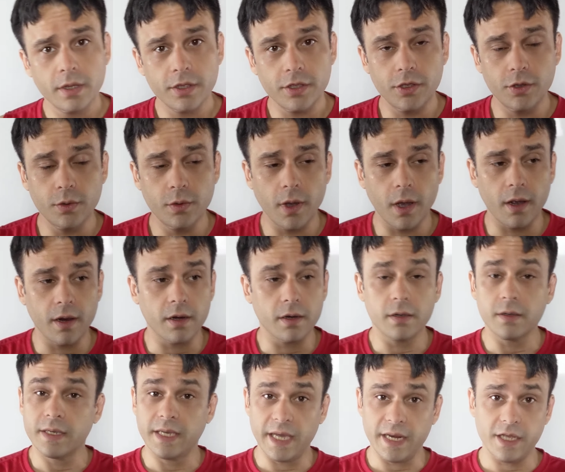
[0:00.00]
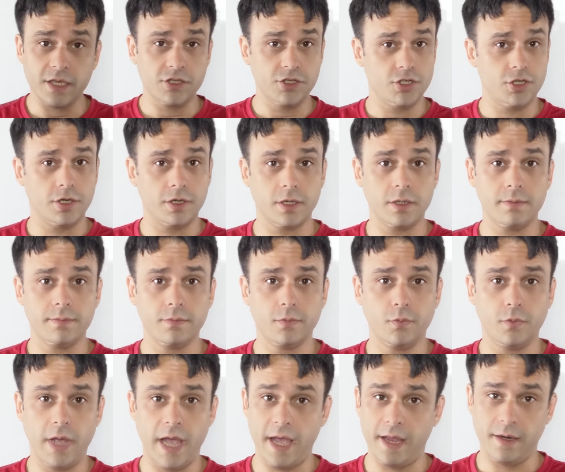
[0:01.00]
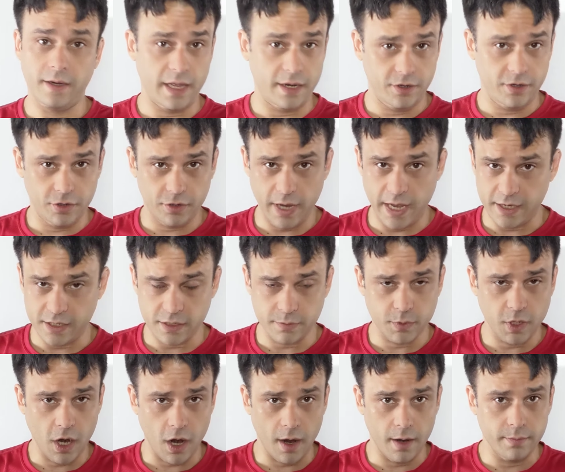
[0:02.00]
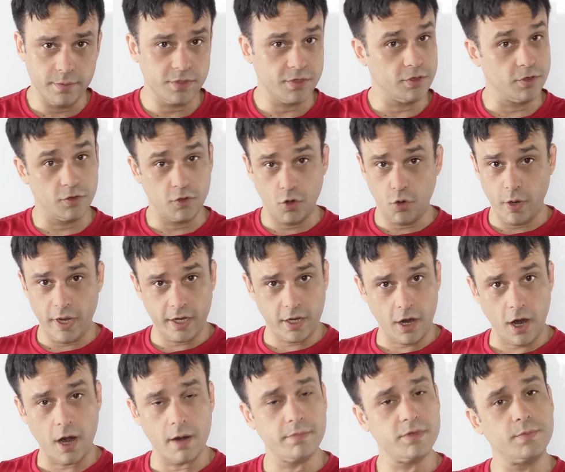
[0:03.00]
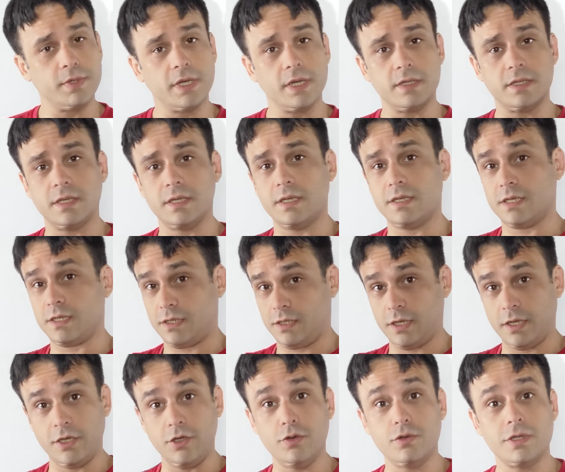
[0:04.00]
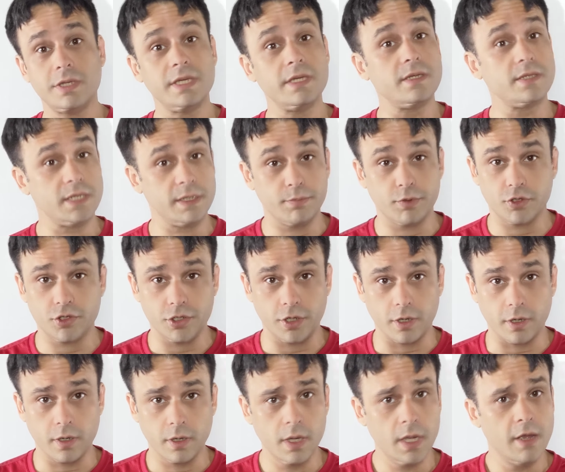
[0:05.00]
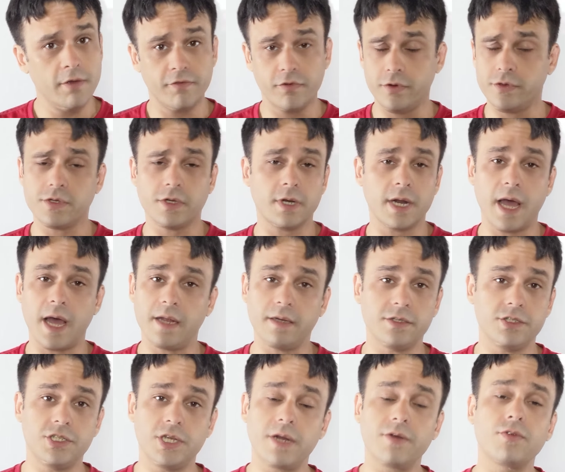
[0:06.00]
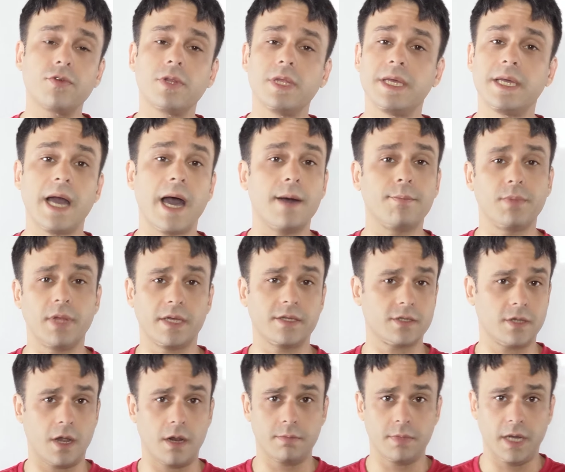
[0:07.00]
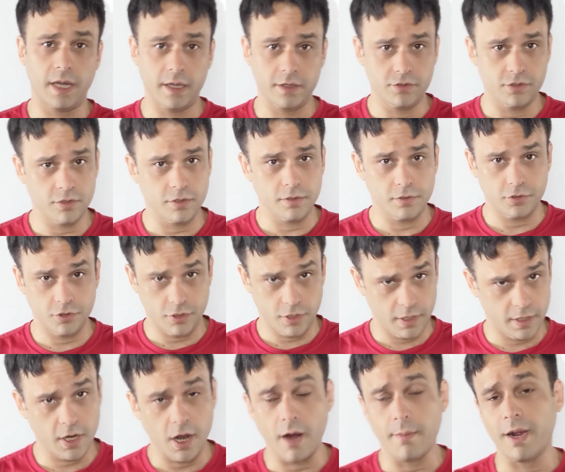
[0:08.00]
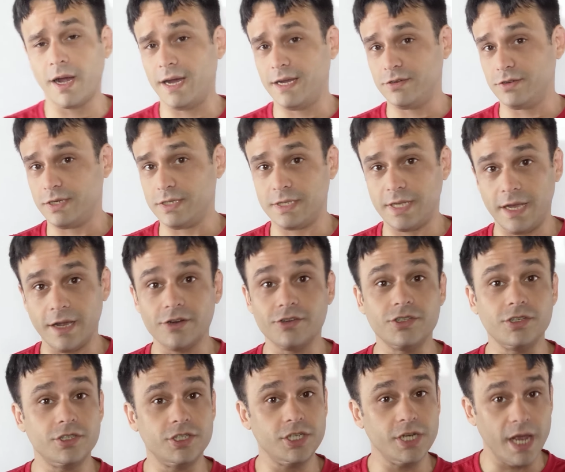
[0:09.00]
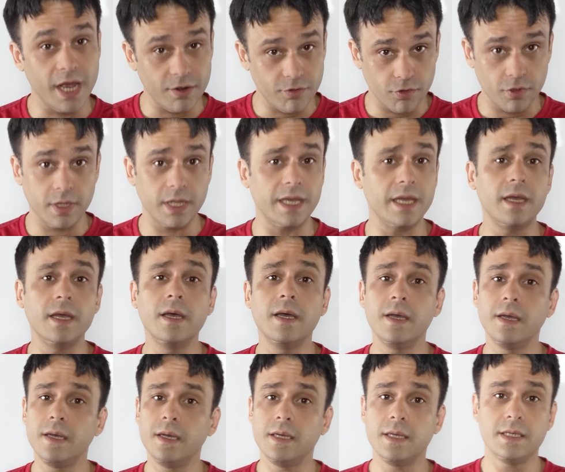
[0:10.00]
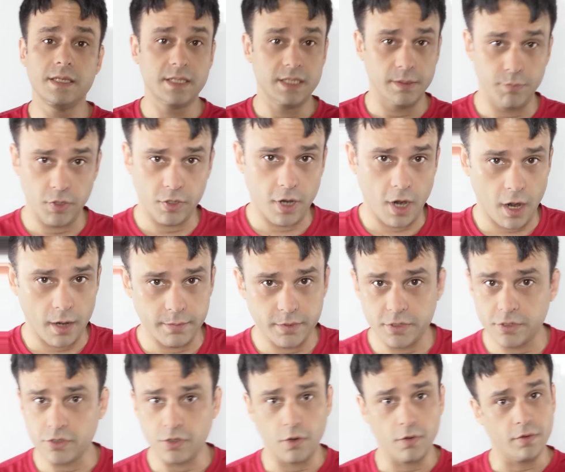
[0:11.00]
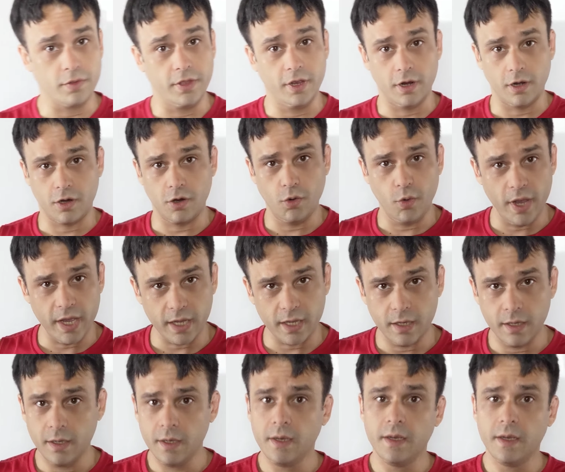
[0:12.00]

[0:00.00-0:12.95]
you are getting sugar and, and, your, and some carbs, quick carbs, because it's usually a simple sugar. Fruits are not generally complex carbohydrates carbohydrates. They are generally simple carbs, so they're quick,